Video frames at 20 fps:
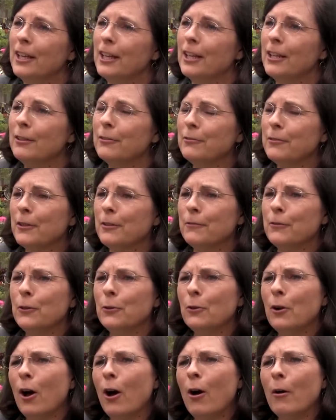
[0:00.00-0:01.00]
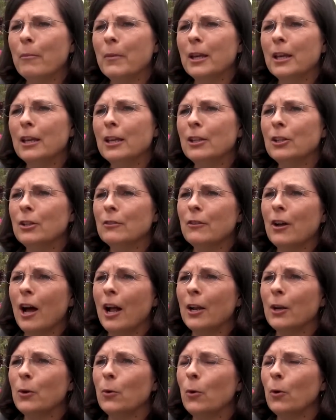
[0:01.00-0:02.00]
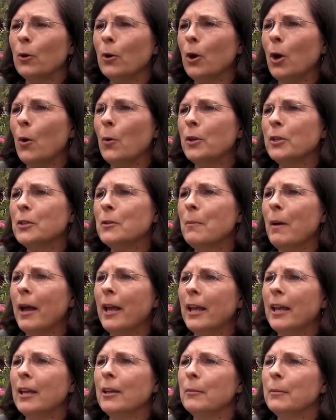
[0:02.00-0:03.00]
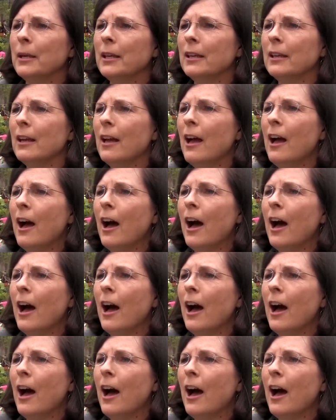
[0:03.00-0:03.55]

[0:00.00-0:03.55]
If, if you call me and you've got an order going to Miami,